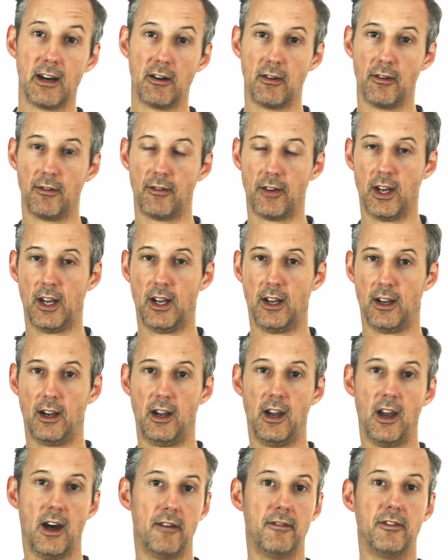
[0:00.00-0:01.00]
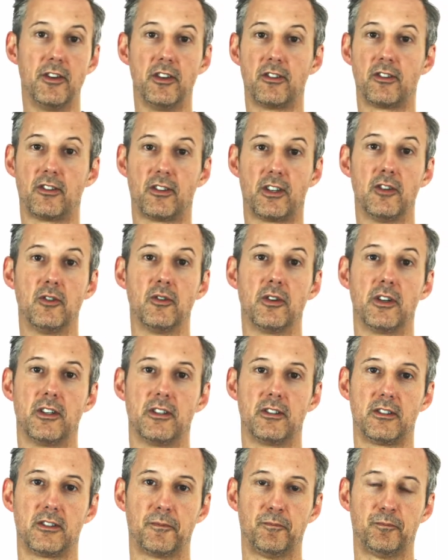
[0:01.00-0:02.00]
of love and
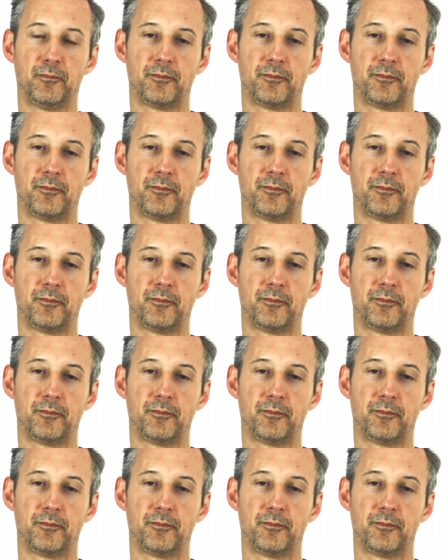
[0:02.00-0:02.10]
stillness.